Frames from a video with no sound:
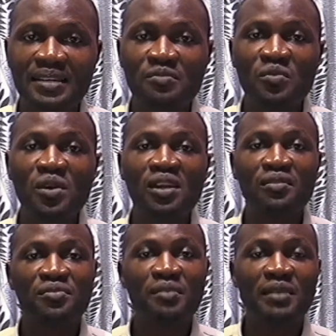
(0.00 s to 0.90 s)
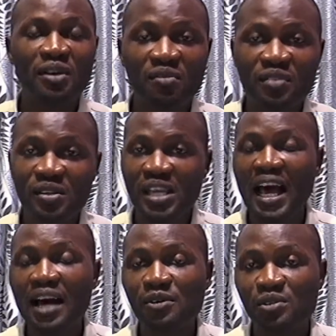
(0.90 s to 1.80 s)
one of the former governor's
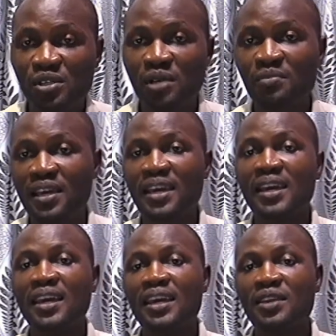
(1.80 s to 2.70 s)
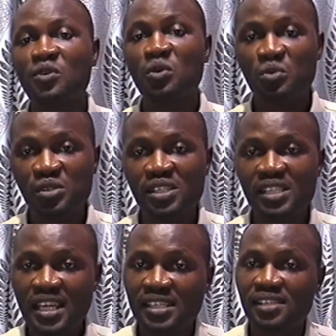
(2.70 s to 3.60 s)
house on there in Ogun
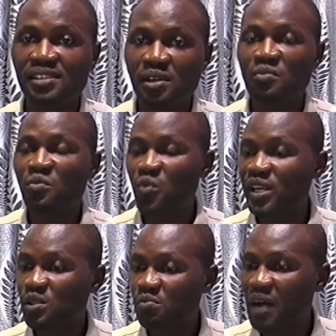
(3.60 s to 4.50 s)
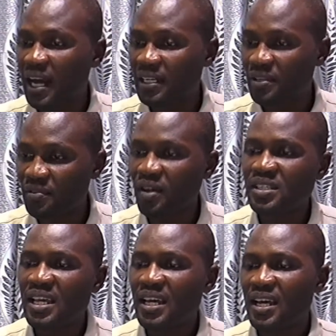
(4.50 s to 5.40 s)
State some weeks back. And of
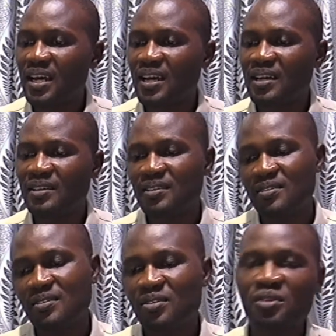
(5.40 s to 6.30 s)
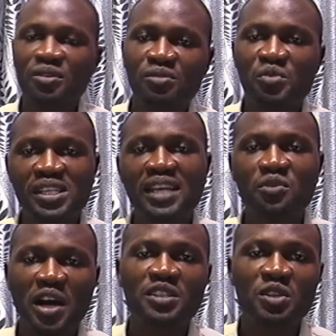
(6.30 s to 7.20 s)
course, you know, we said
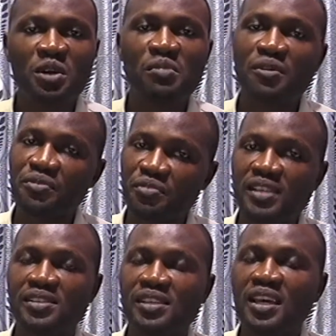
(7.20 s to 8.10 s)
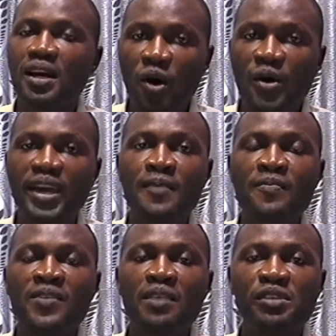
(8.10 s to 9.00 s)
quite a number of things.
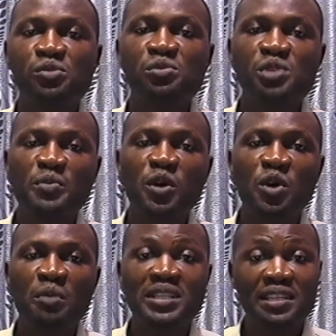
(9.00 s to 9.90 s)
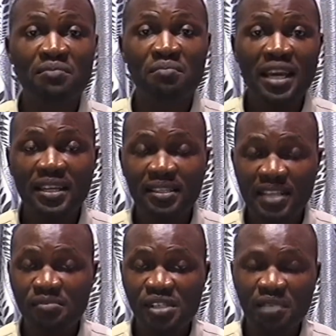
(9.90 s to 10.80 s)
Okay, please do drop your comments and make
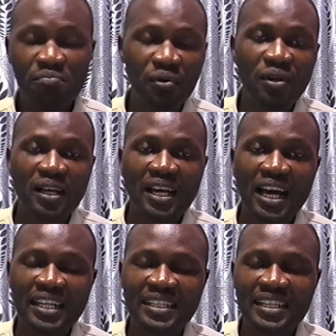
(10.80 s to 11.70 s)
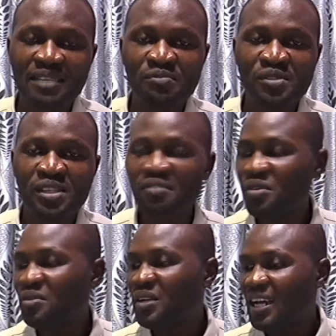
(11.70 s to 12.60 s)
them simple and
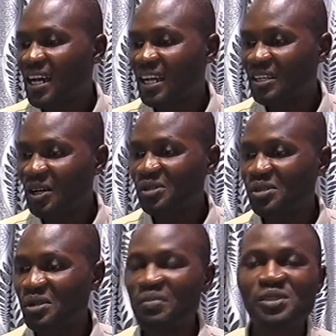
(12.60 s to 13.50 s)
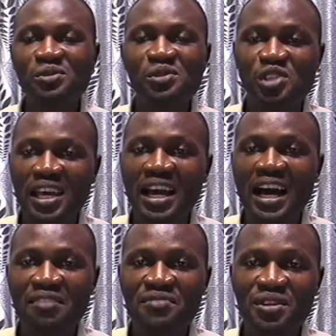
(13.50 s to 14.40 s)
civil. And also, please do share
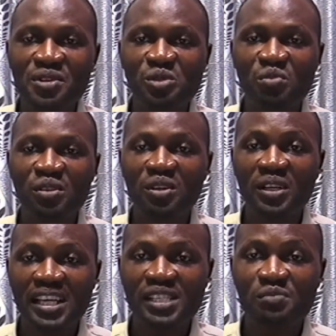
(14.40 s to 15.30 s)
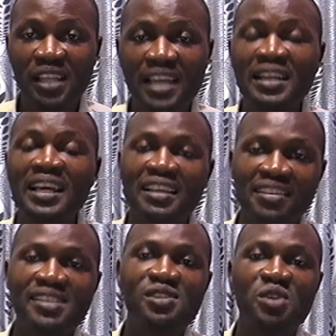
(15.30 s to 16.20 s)
our videos with others. But then,
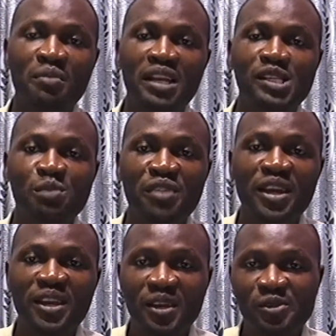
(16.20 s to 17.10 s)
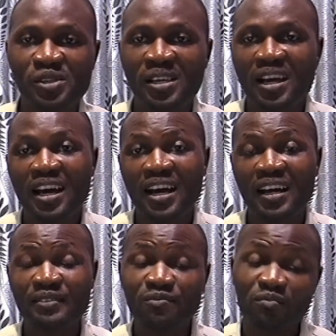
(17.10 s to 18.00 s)
this is coming as a breaking news.
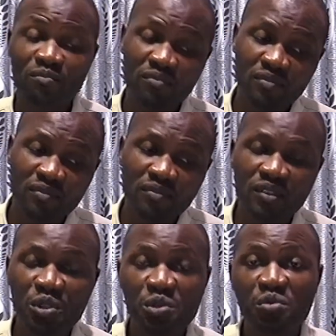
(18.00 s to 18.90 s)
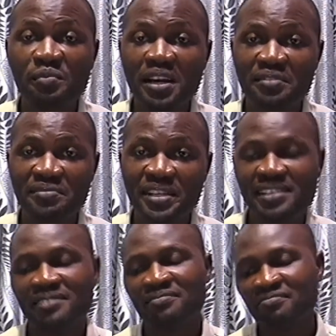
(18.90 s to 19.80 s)
And should we be
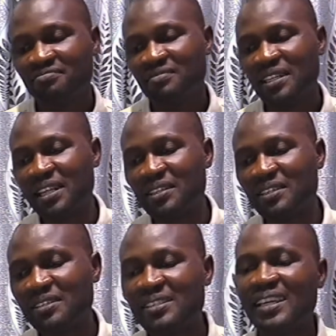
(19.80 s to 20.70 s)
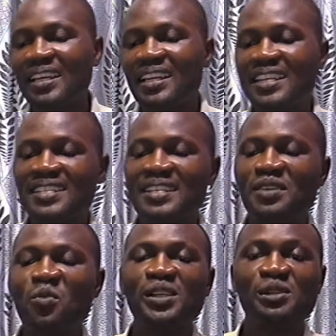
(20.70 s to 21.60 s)
afraid? In any case, let's
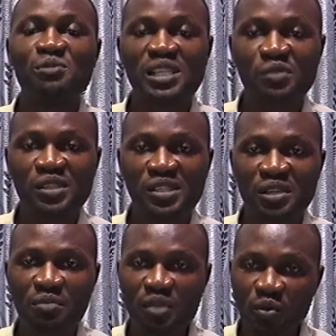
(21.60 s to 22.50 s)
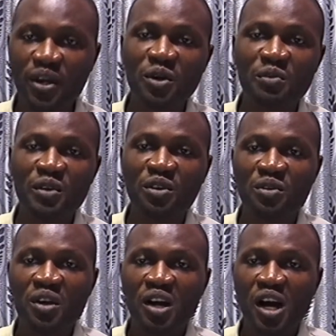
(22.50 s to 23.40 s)
see what the response is going to be. We're going to bring
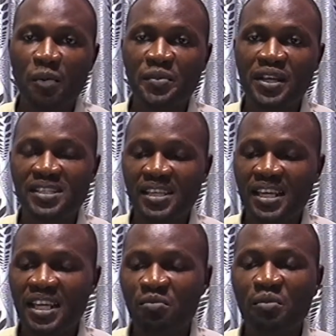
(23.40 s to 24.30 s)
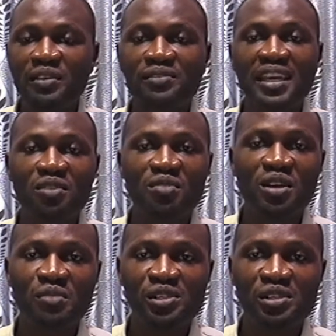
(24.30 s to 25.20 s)
you updates in a moment. Thank you
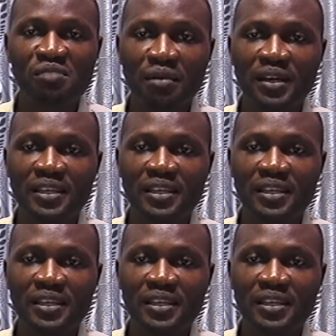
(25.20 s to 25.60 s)
very much. Bye-bye.